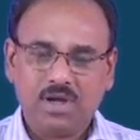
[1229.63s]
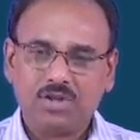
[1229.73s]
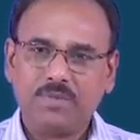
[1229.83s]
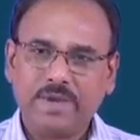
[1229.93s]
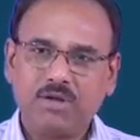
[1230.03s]

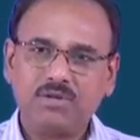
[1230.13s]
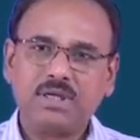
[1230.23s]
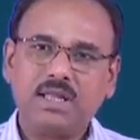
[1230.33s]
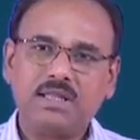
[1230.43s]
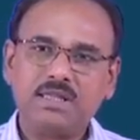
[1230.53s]
So if I
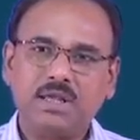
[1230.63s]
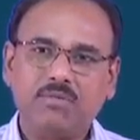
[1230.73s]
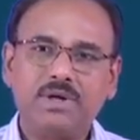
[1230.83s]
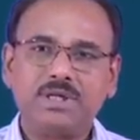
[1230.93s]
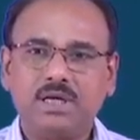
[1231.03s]
consider this
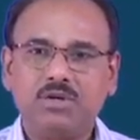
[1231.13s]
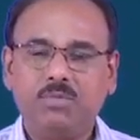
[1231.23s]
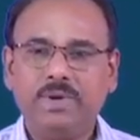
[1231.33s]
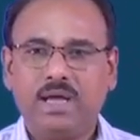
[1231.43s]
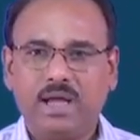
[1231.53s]
equation to
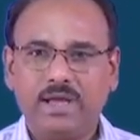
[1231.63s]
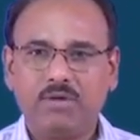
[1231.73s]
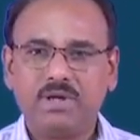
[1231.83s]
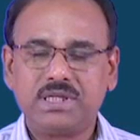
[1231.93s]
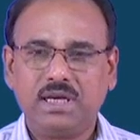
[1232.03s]
be an
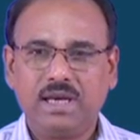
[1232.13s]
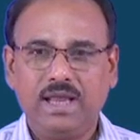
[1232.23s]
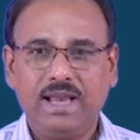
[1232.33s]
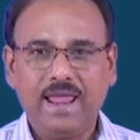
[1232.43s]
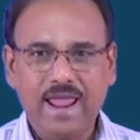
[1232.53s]
equation
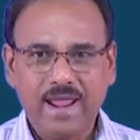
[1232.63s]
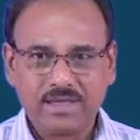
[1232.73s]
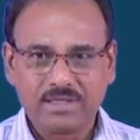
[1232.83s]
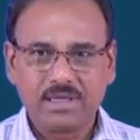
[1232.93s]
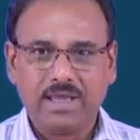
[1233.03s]
in
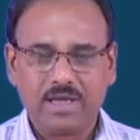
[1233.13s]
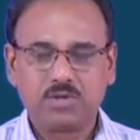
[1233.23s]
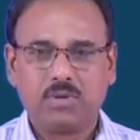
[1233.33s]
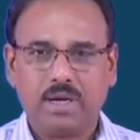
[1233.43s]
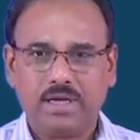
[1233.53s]
x1,
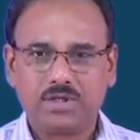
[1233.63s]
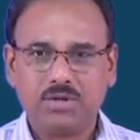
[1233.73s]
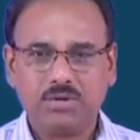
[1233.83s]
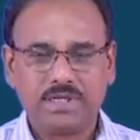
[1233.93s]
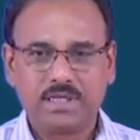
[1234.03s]

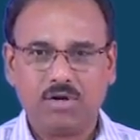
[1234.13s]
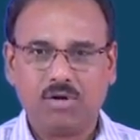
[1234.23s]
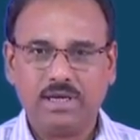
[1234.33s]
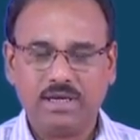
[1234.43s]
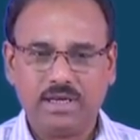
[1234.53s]
x2, it's a
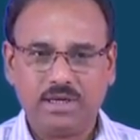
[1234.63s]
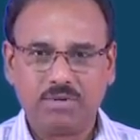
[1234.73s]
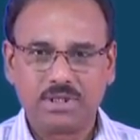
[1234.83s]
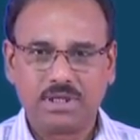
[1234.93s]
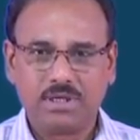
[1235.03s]
nonlinear
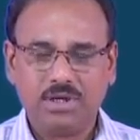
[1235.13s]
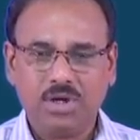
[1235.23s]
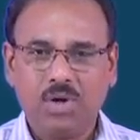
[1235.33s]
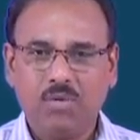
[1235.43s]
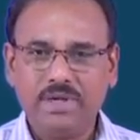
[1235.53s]
equation,
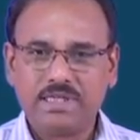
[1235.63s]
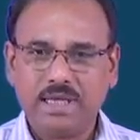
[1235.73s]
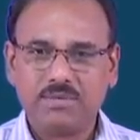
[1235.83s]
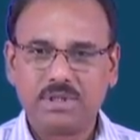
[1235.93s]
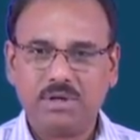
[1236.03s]
which
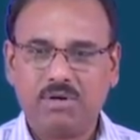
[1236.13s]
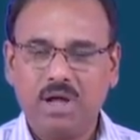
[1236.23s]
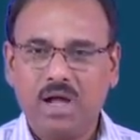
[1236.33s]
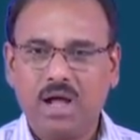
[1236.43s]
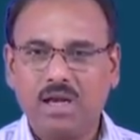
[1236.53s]
gives you
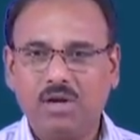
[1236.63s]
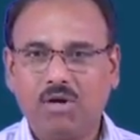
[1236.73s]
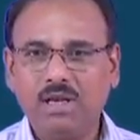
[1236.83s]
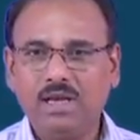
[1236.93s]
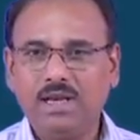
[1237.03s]
a
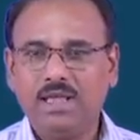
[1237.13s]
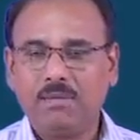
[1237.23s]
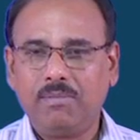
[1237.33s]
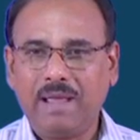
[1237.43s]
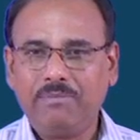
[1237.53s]
nonlinear
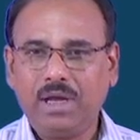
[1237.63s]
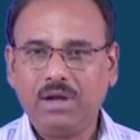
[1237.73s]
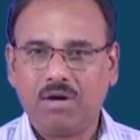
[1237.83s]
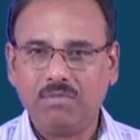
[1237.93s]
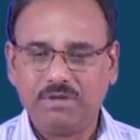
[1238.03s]

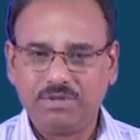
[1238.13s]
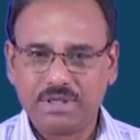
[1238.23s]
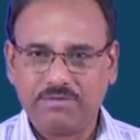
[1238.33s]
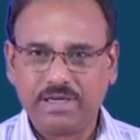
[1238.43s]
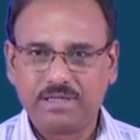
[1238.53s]
mapping of the
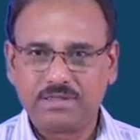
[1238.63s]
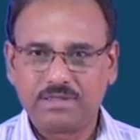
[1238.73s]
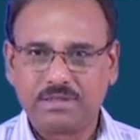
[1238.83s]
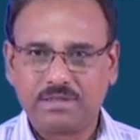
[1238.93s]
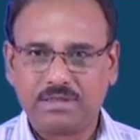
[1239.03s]
feature
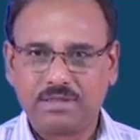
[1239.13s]
vectors.